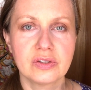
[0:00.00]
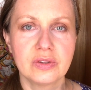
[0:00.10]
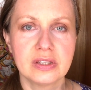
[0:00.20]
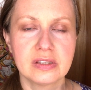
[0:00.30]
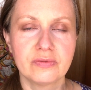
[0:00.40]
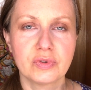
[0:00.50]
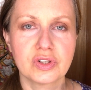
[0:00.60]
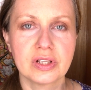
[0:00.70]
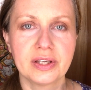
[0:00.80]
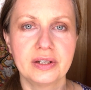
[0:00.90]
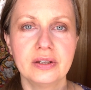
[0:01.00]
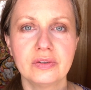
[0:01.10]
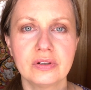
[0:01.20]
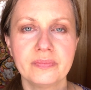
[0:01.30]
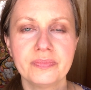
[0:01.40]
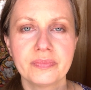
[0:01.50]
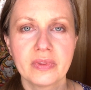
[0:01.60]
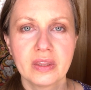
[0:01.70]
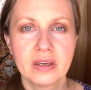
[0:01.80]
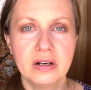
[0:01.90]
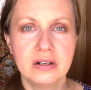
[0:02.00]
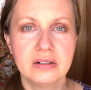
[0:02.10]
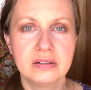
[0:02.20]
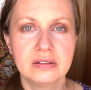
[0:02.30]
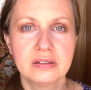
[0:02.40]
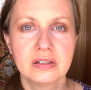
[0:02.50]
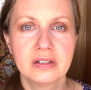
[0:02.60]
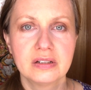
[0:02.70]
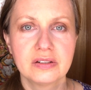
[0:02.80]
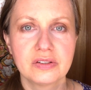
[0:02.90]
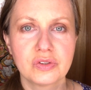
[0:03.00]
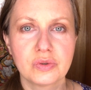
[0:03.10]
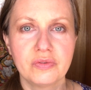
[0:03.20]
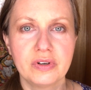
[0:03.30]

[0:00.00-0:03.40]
So that's unfortunately another sort